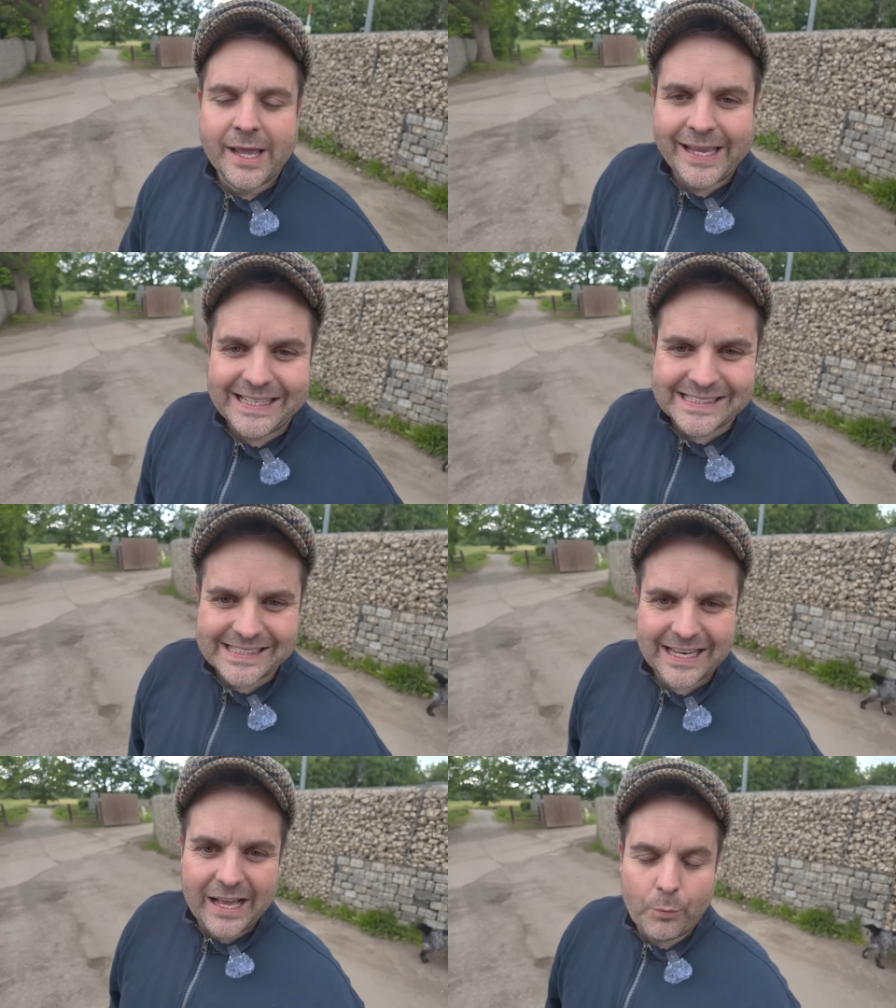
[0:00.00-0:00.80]

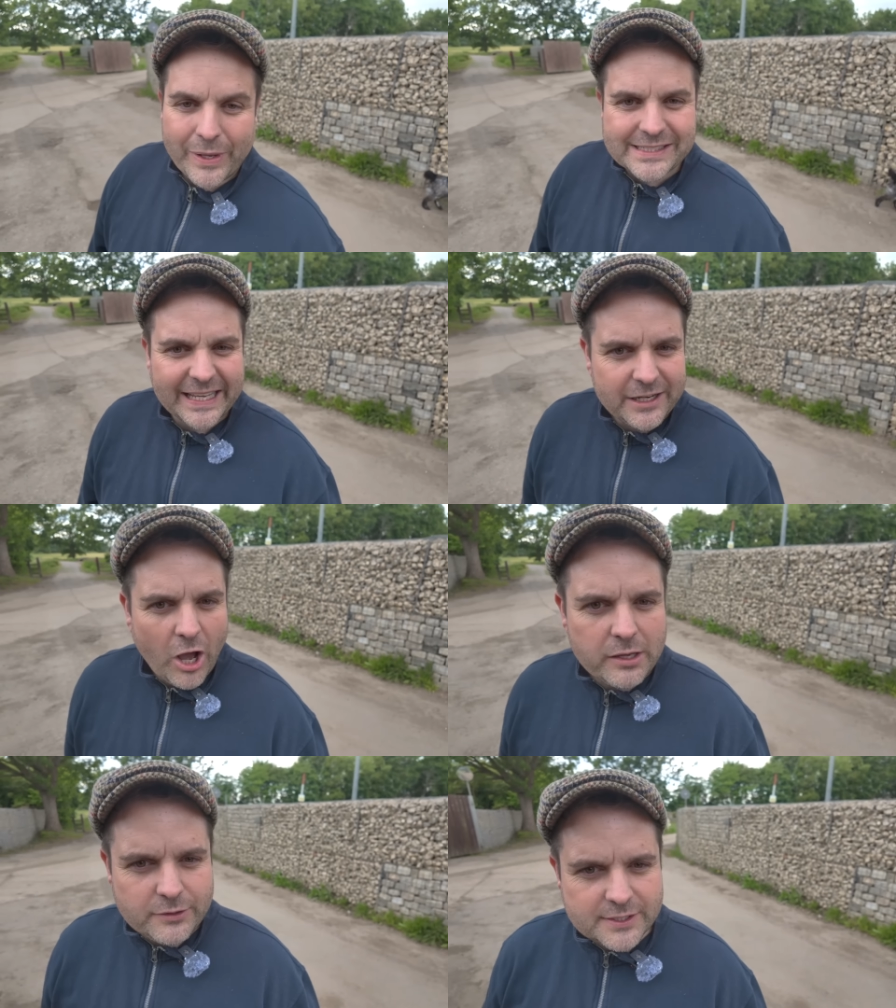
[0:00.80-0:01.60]
It's uh, Wednesday
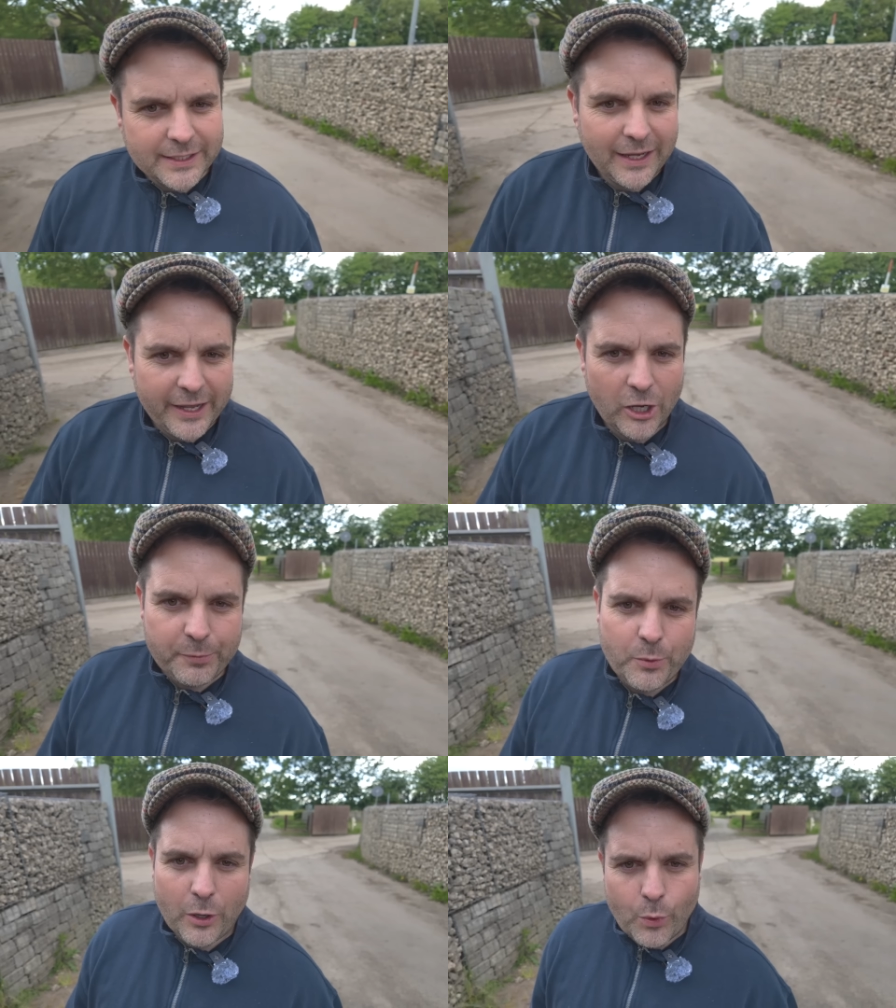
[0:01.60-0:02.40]
night. I
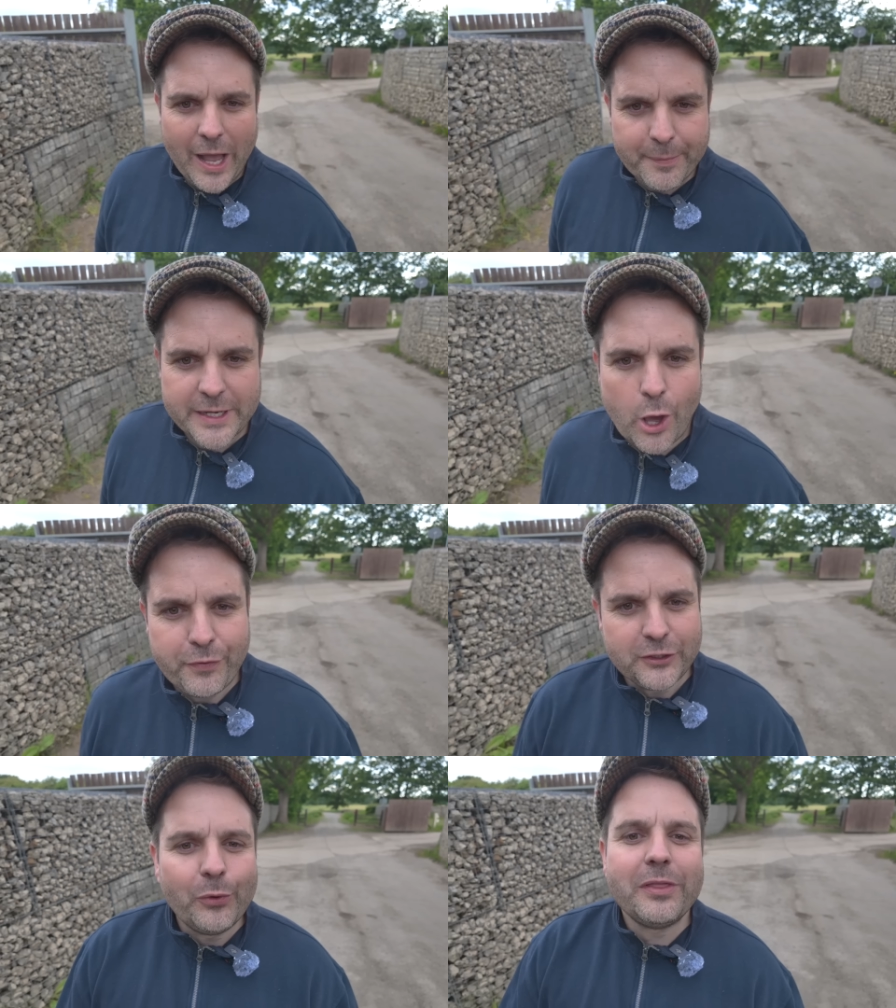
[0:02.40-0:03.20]
hope you are all happy and
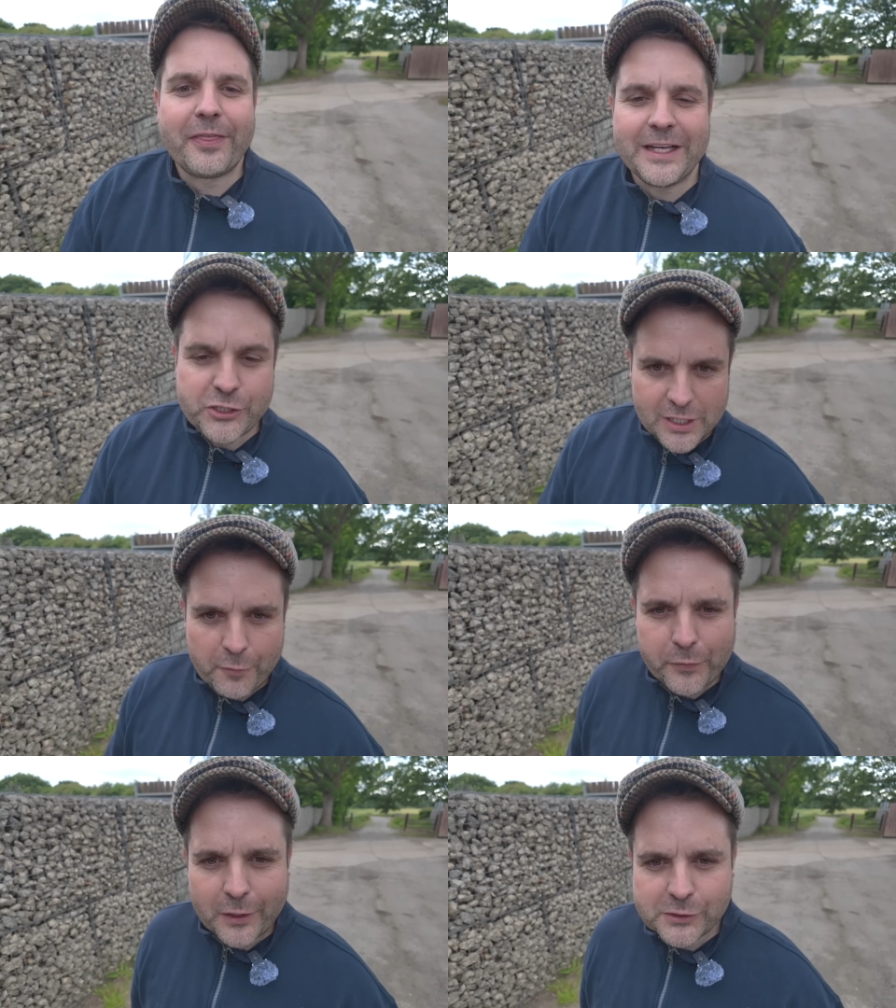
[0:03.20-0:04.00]
healthy, doing the things you
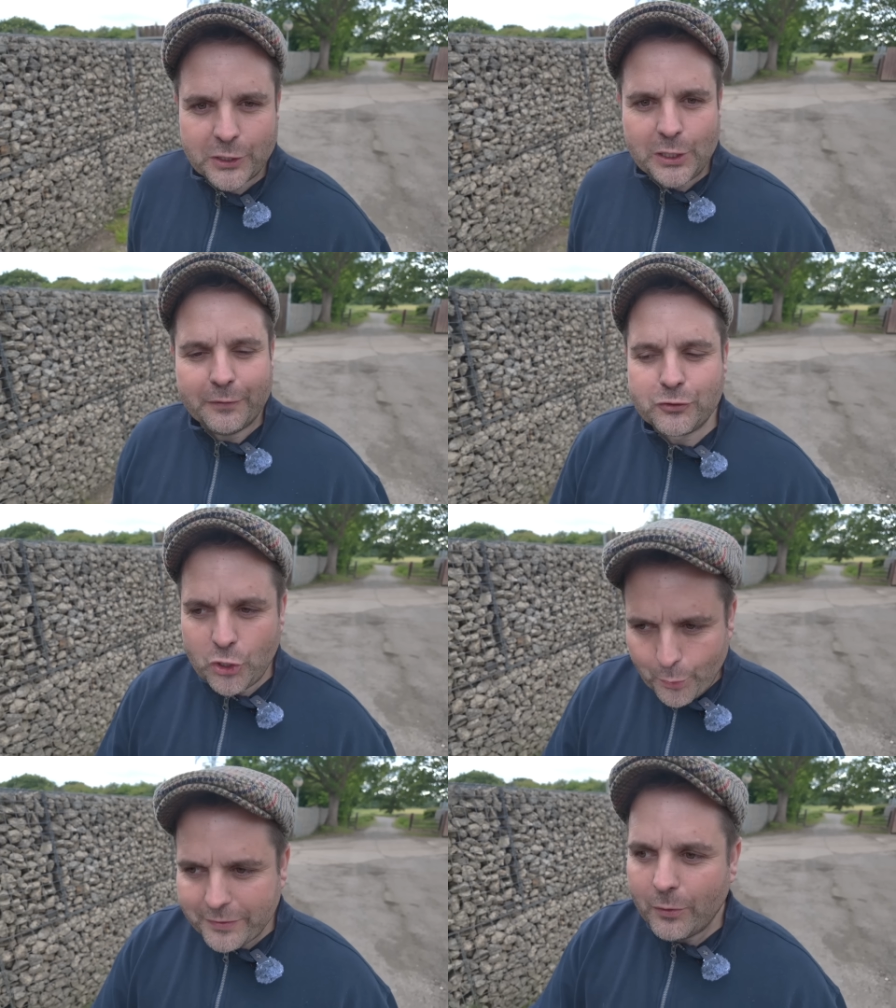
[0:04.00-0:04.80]
love with those that you love
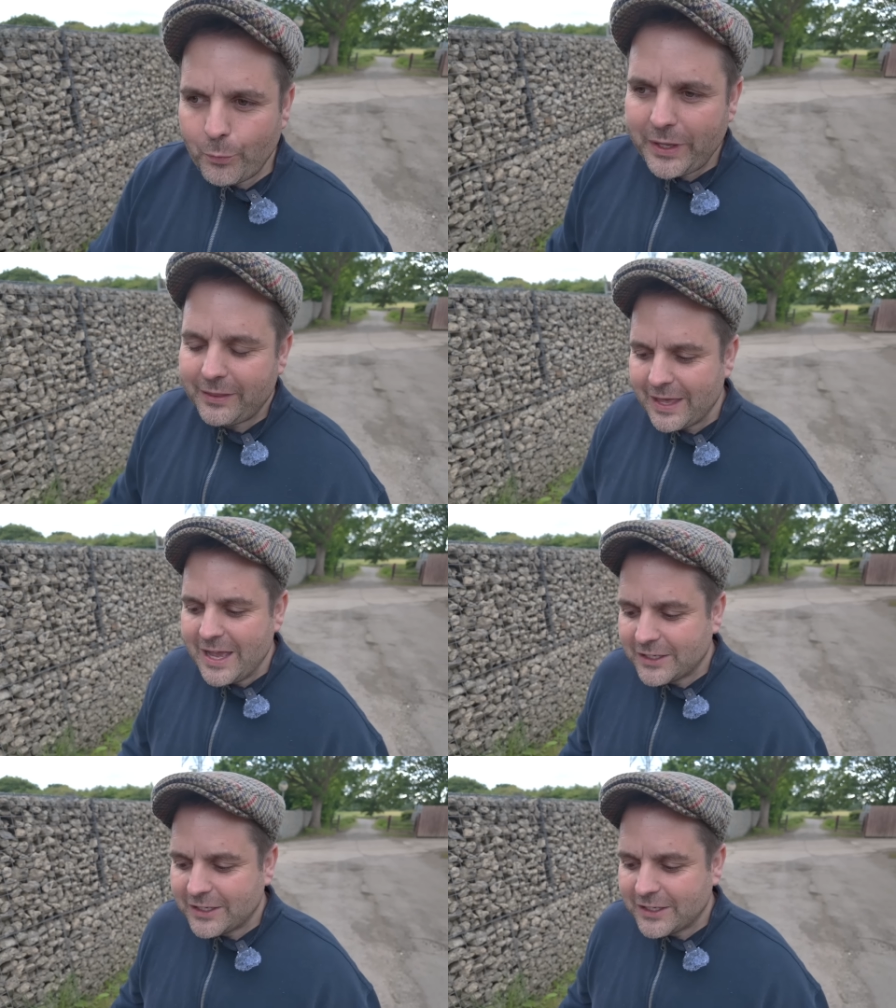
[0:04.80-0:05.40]
doing them with.